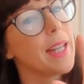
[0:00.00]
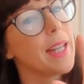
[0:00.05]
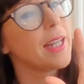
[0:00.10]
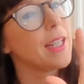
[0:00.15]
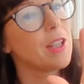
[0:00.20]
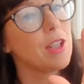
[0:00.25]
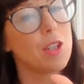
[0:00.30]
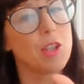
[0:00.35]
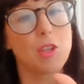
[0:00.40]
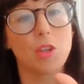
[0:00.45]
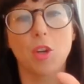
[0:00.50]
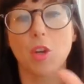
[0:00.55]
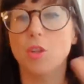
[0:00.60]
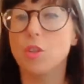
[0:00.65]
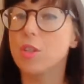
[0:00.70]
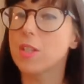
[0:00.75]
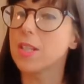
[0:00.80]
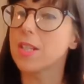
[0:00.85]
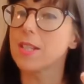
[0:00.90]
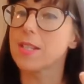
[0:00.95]

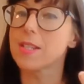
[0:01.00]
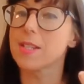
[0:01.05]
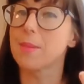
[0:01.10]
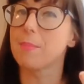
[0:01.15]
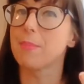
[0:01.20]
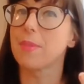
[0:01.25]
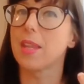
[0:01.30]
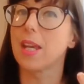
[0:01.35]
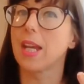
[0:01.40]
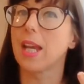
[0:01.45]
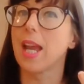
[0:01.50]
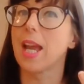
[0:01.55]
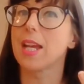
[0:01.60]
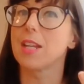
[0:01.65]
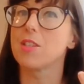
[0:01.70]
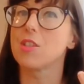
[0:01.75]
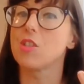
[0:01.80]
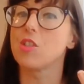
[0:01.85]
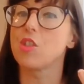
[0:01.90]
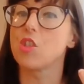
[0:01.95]
notice something
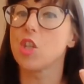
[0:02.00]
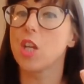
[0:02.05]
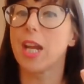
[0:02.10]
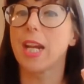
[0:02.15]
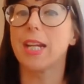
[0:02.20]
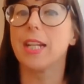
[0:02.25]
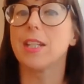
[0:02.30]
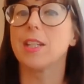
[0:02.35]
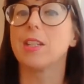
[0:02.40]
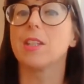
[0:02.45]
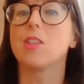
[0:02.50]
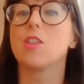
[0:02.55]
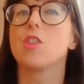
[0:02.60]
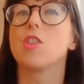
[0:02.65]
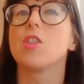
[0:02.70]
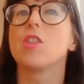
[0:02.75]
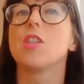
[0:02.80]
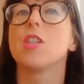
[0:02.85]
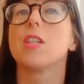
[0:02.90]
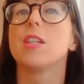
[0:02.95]
has
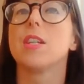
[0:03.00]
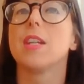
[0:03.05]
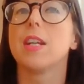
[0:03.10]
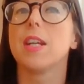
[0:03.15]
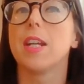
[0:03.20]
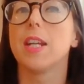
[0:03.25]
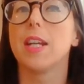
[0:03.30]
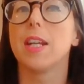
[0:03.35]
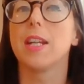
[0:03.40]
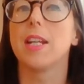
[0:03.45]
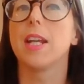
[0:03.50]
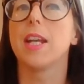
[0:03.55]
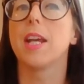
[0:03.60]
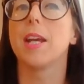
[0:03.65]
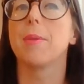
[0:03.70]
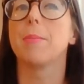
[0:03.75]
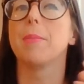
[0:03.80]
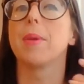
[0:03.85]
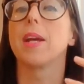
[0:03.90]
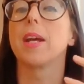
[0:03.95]
changed in
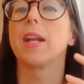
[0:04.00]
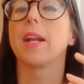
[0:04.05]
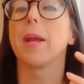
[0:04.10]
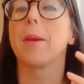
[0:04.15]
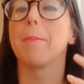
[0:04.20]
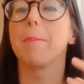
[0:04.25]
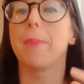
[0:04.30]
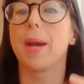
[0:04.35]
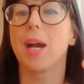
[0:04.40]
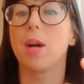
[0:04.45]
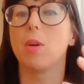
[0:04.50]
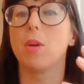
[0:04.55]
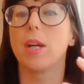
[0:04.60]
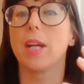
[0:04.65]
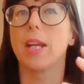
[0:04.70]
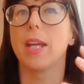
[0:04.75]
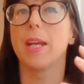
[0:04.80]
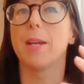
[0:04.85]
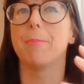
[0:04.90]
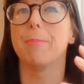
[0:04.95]
him and about
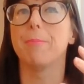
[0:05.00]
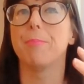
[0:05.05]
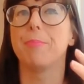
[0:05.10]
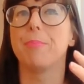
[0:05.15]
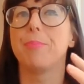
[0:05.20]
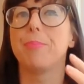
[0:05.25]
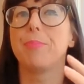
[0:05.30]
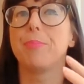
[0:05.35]
him.